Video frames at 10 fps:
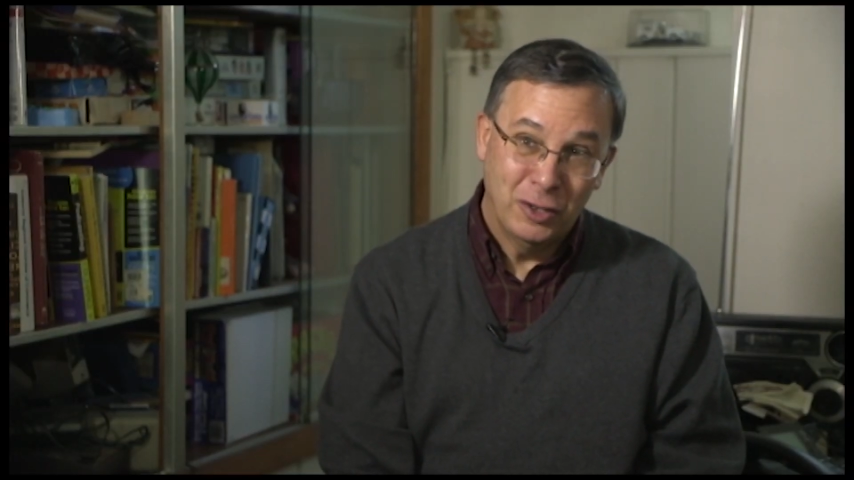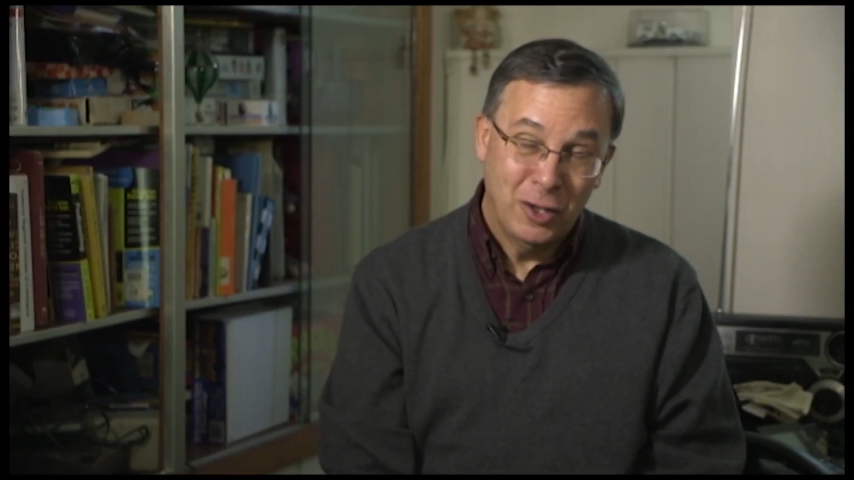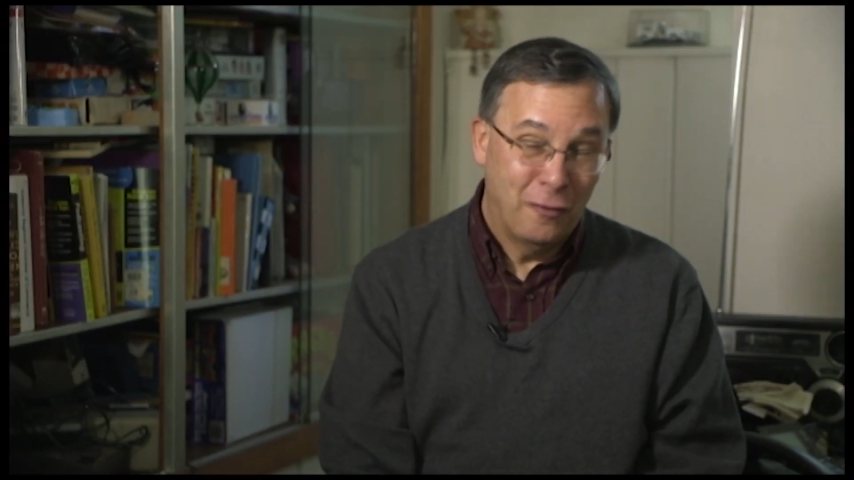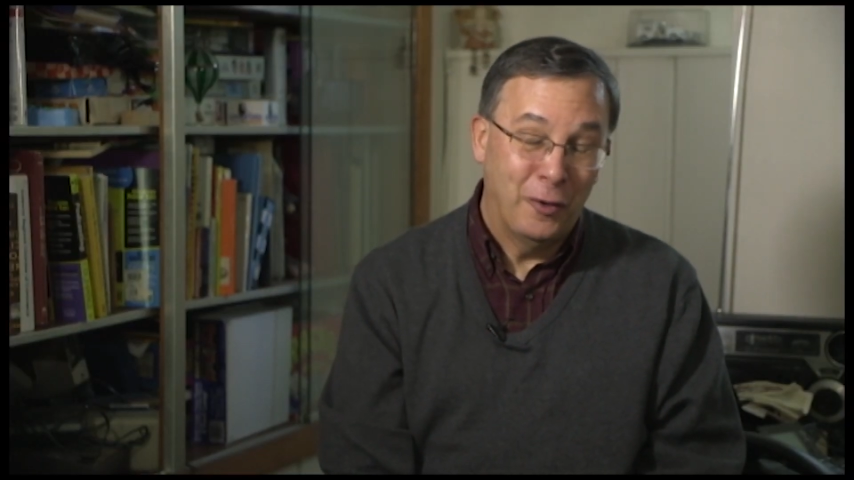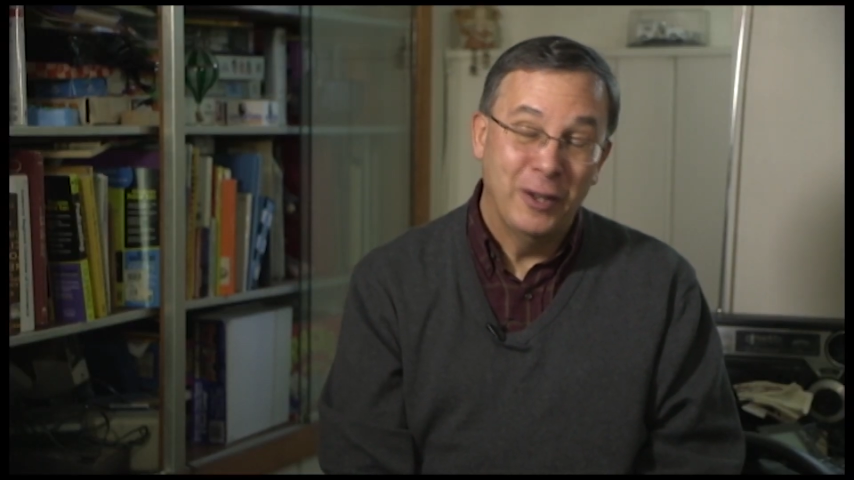
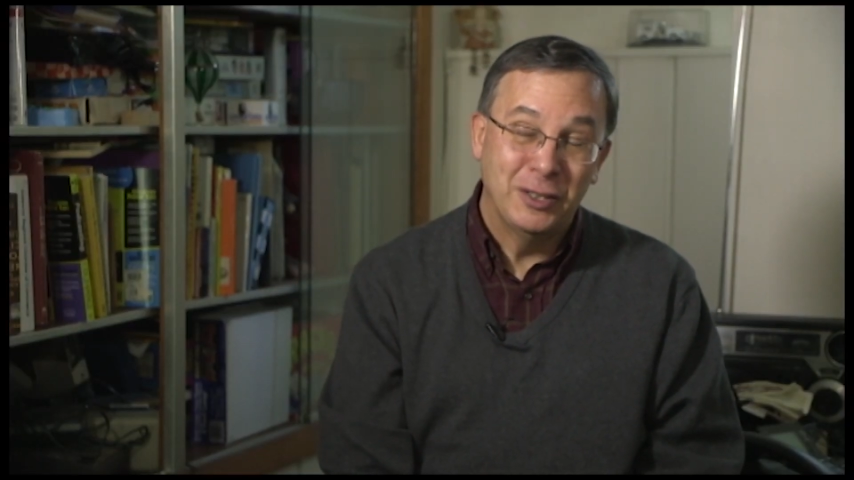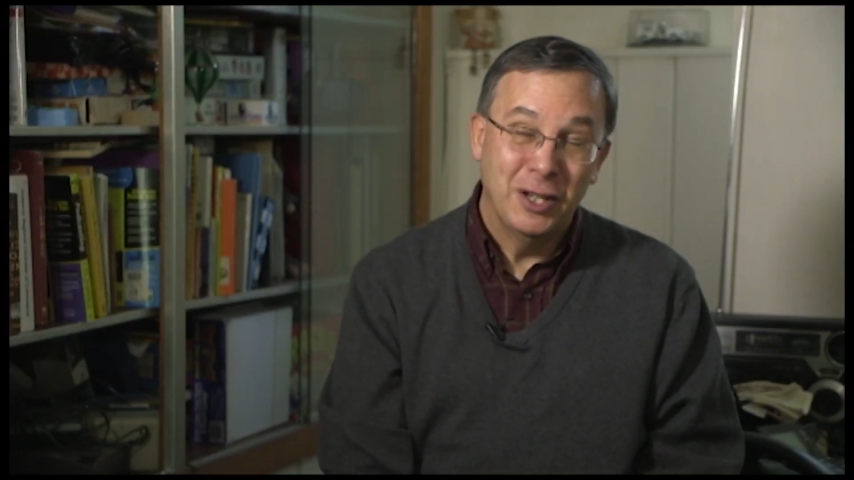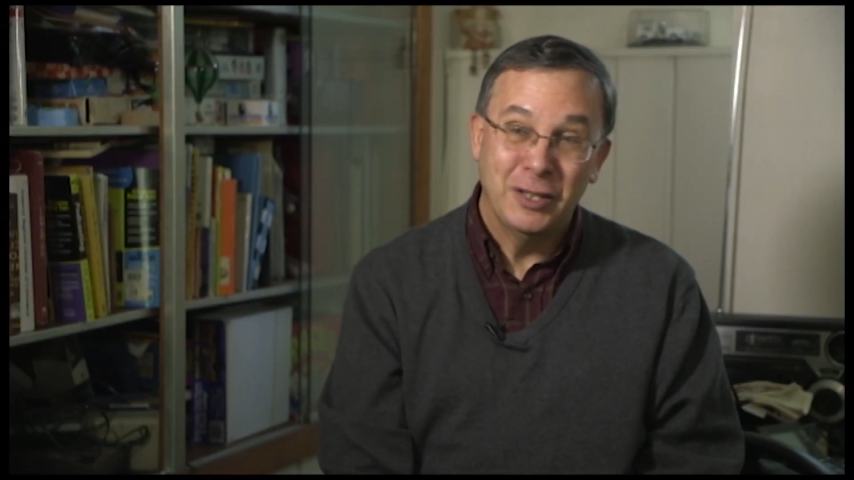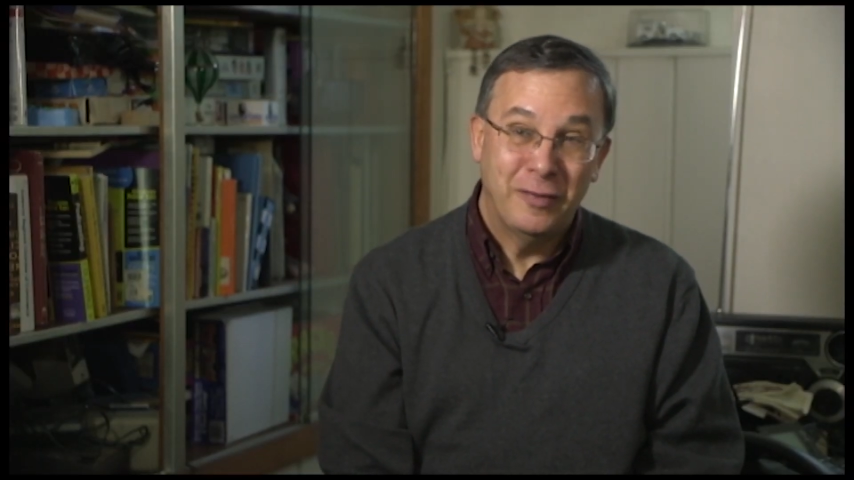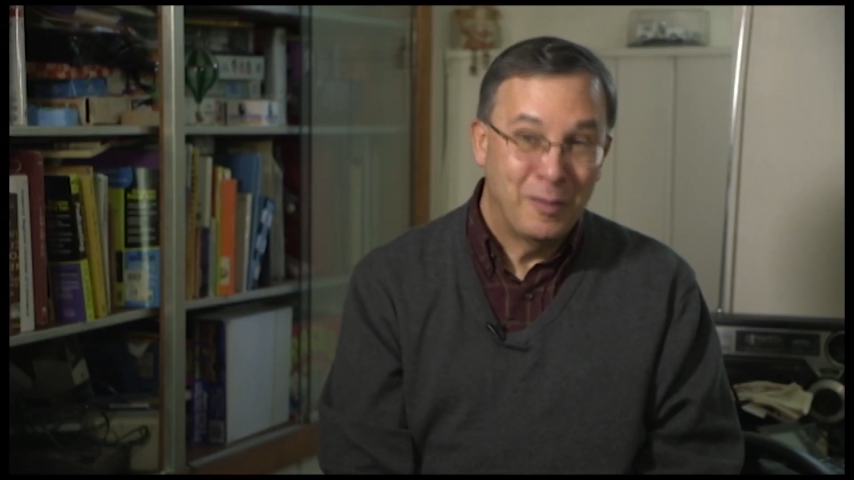So for
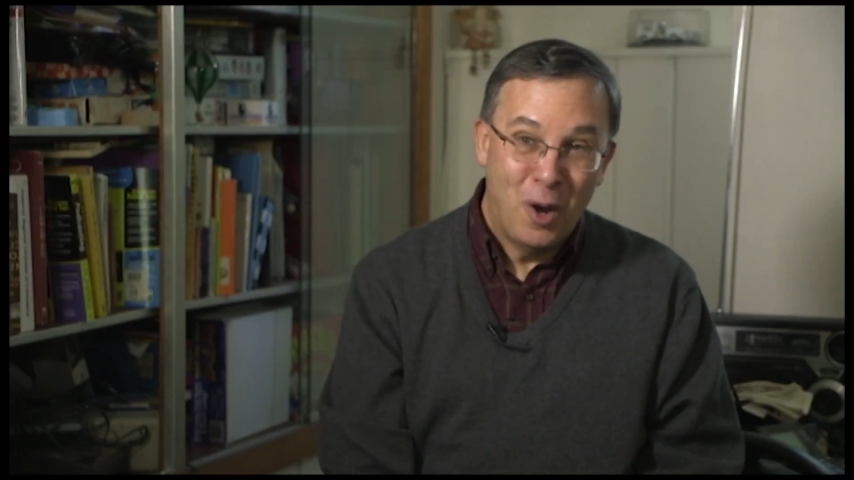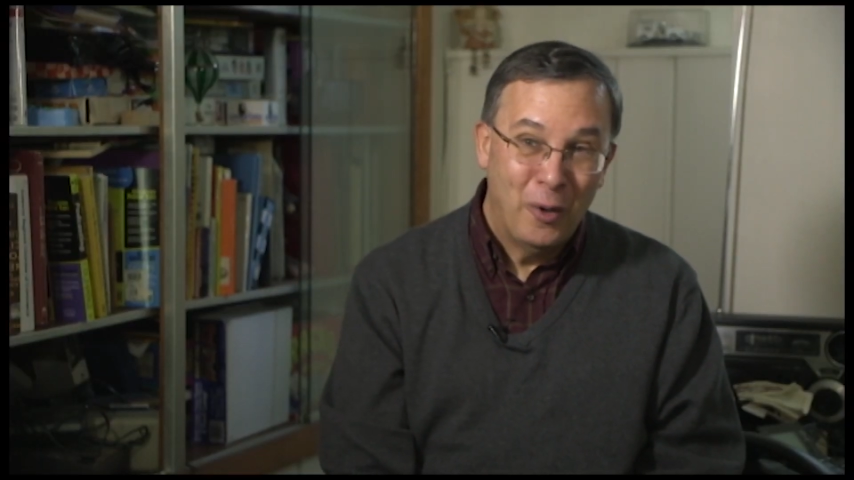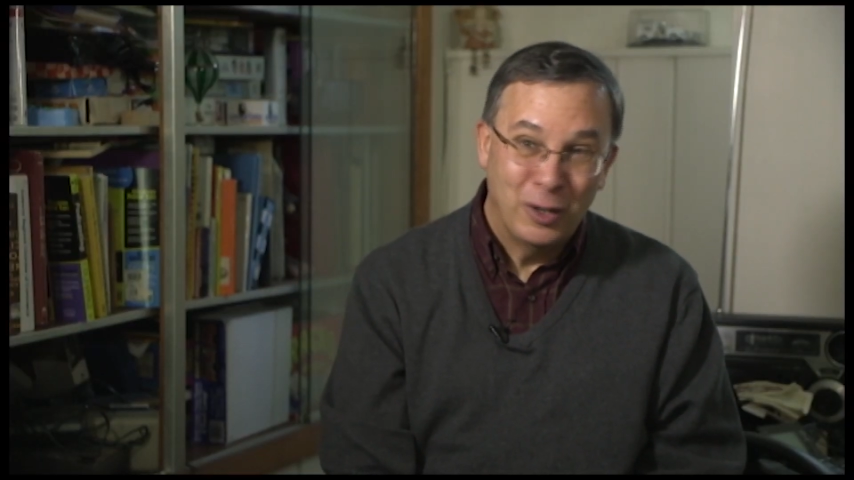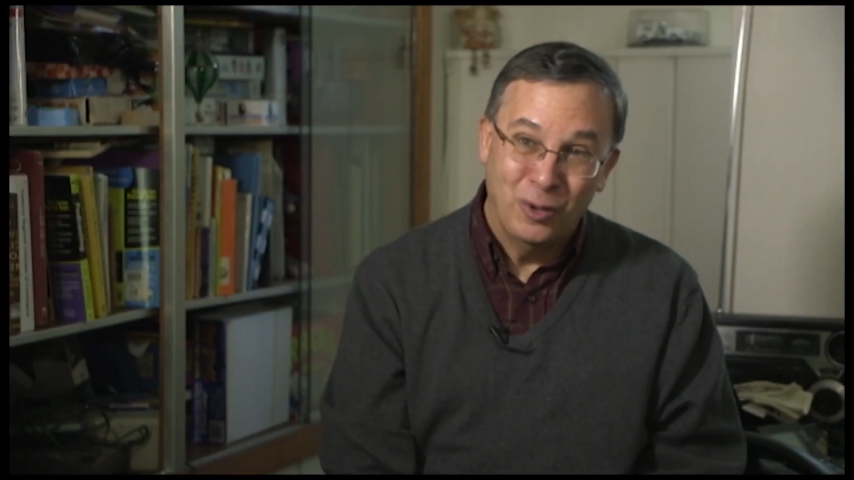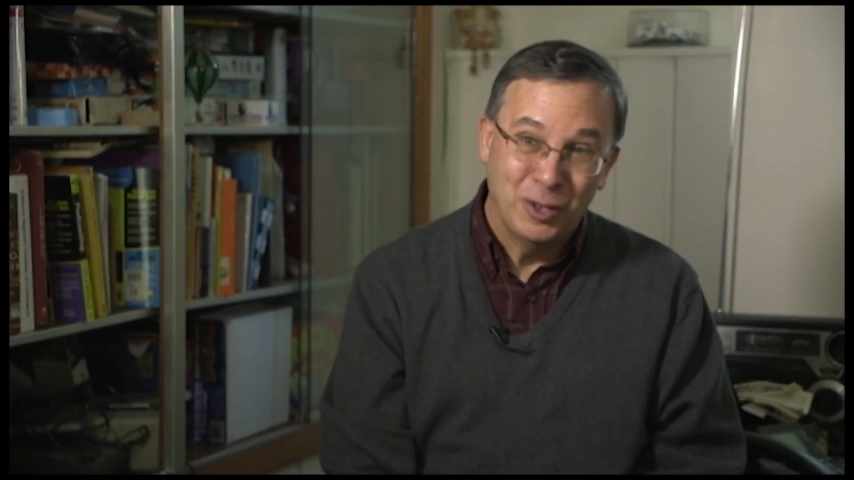instance, if I'm
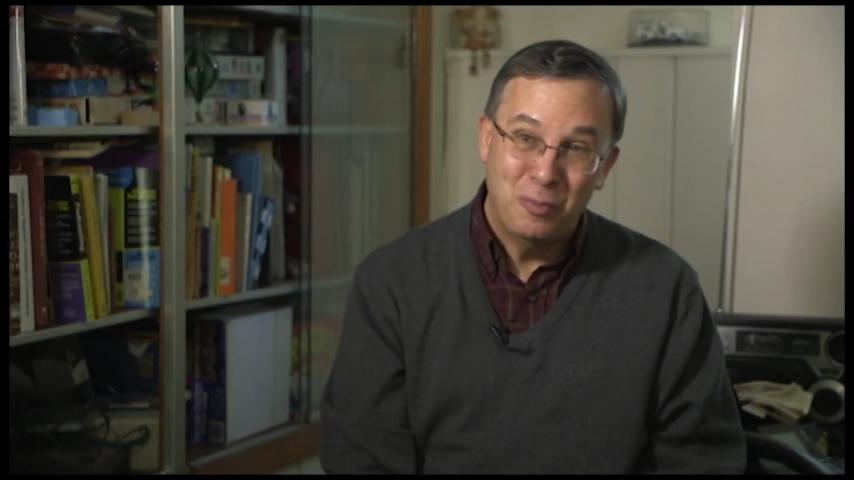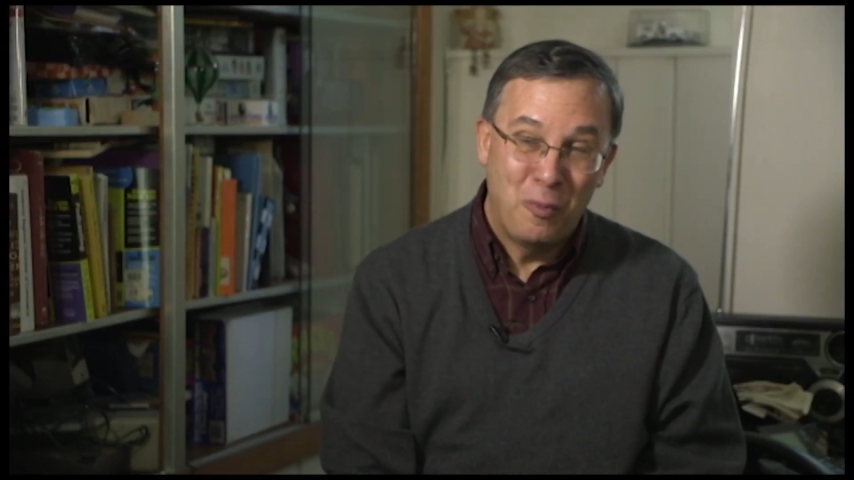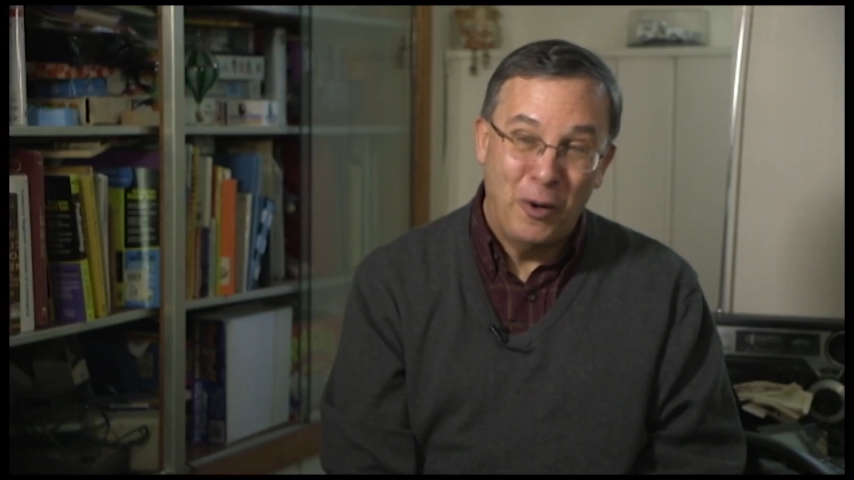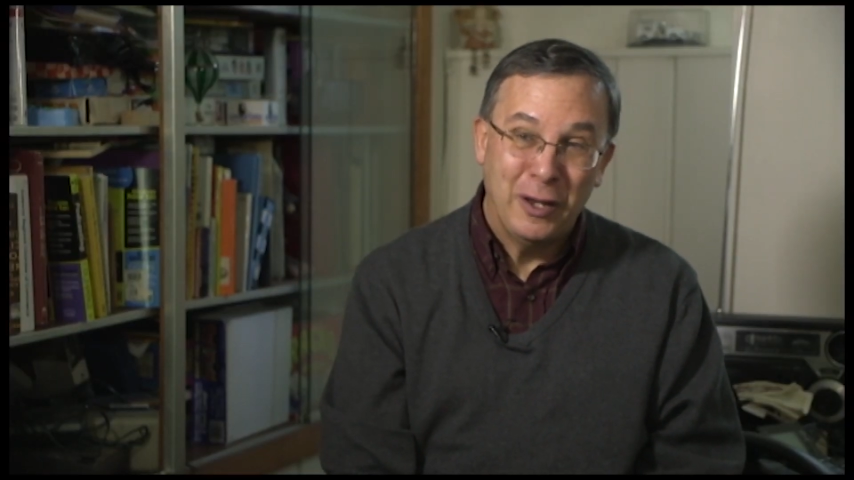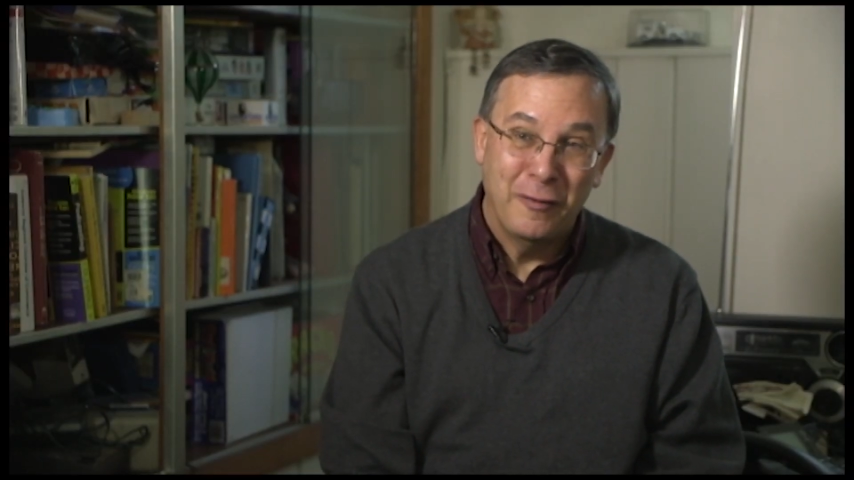going to a
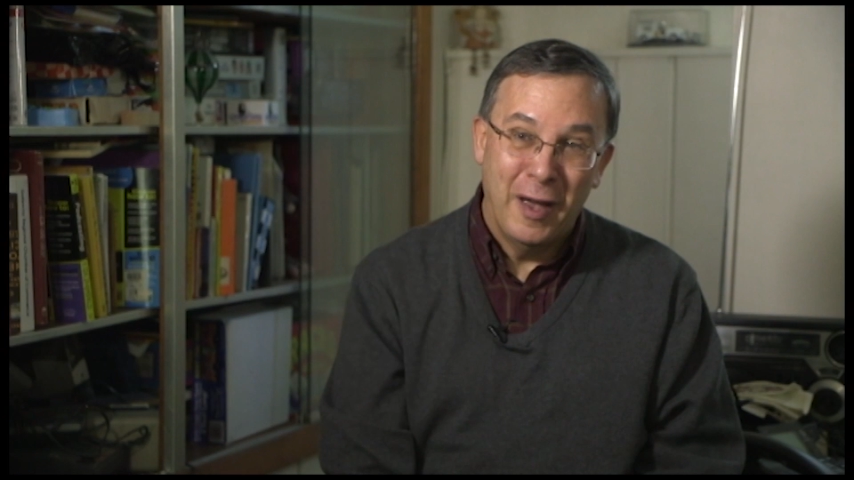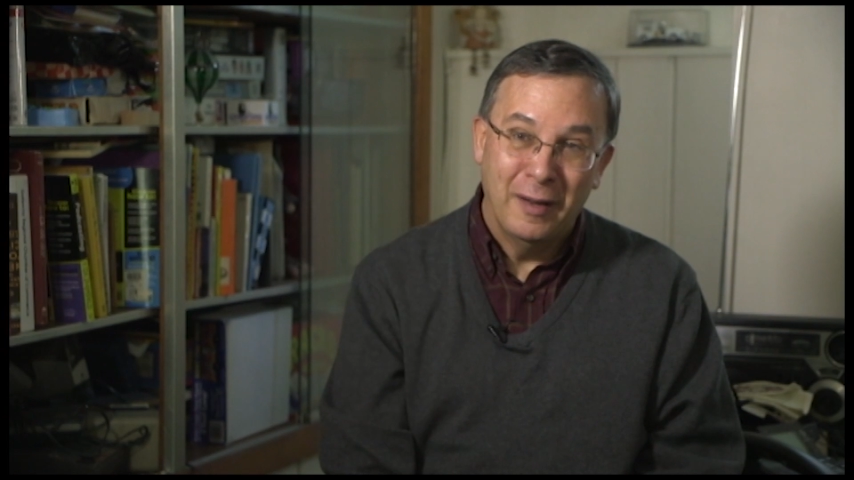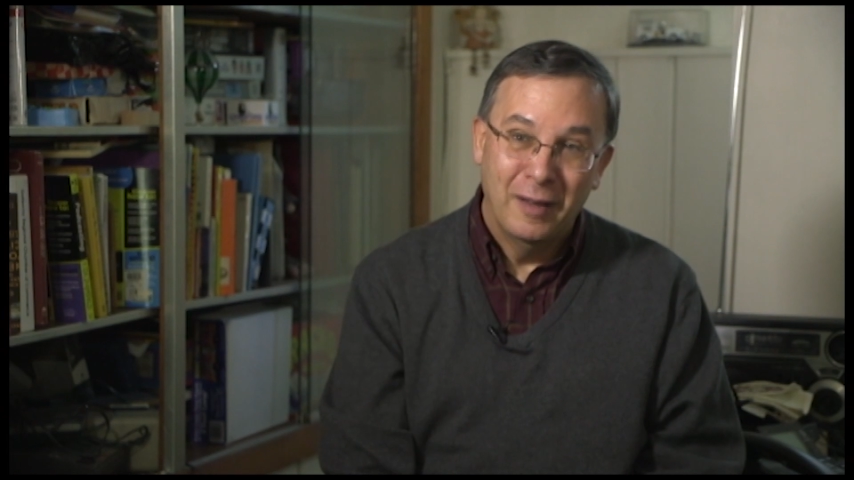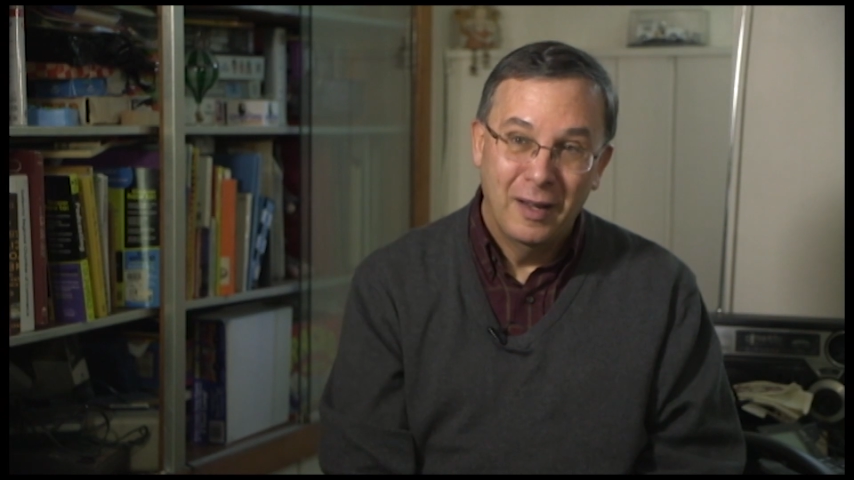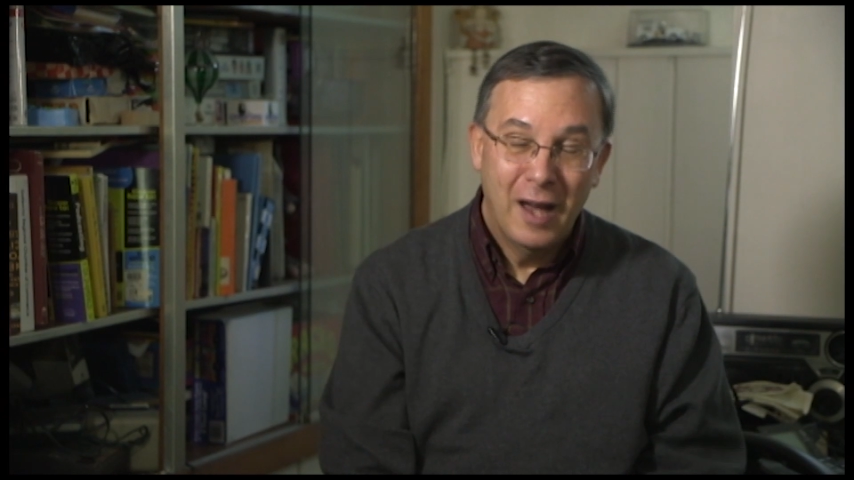sporting event,